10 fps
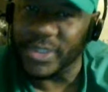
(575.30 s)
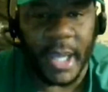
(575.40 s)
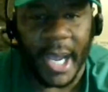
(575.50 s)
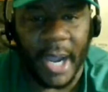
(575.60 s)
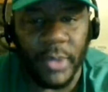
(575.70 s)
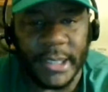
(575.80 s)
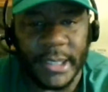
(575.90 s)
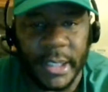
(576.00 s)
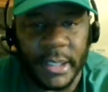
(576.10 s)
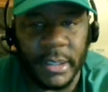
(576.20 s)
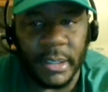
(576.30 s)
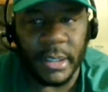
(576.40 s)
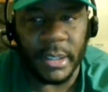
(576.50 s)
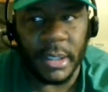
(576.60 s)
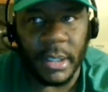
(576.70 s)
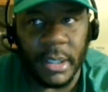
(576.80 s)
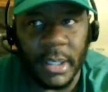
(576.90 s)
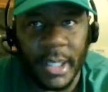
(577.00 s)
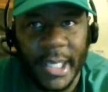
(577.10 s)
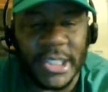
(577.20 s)
I really think
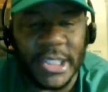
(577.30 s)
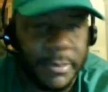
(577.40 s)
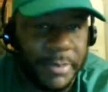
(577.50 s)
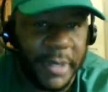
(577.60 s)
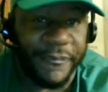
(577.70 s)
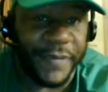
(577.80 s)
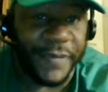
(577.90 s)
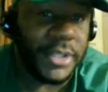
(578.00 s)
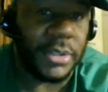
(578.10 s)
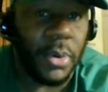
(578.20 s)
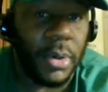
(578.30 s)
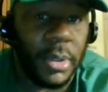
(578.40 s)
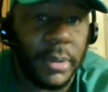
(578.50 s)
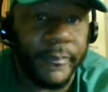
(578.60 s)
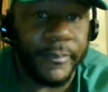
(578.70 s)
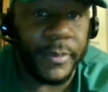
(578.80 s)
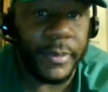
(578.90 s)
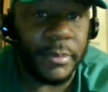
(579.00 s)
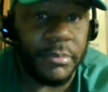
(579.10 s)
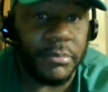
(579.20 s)
he should be featured more.
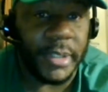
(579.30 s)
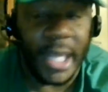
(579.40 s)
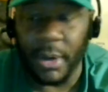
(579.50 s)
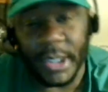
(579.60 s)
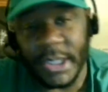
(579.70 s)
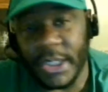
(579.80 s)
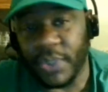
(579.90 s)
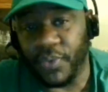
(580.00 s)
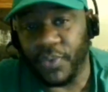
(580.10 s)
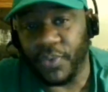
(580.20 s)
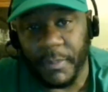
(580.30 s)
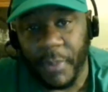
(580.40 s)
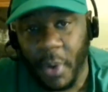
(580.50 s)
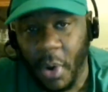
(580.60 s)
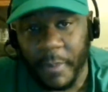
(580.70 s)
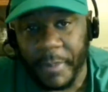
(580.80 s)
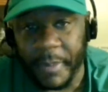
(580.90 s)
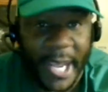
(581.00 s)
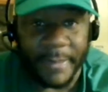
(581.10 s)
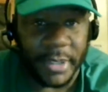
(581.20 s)
Not only just running the ball,
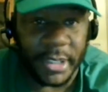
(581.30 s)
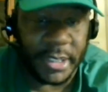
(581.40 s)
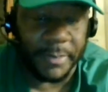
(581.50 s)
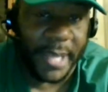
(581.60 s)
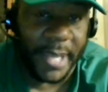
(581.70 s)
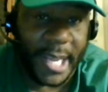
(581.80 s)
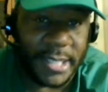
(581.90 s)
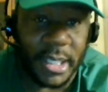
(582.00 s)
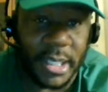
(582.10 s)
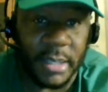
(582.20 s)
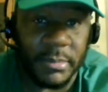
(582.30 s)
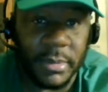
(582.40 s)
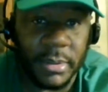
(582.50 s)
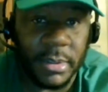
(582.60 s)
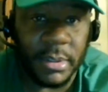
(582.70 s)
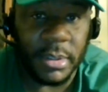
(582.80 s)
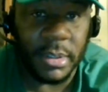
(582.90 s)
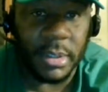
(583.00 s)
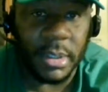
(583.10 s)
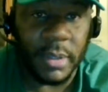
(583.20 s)
but in the pass game.
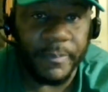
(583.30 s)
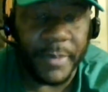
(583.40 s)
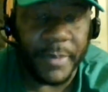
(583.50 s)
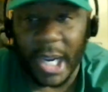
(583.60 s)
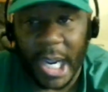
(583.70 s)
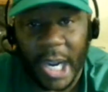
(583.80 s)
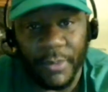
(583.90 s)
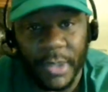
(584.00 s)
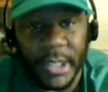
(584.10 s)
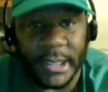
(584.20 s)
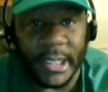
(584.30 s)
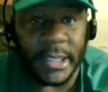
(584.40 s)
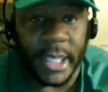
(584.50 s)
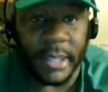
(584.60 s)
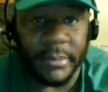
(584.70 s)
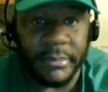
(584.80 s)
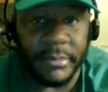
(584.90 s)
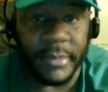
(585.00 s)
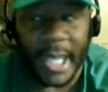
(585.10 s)
I really think that.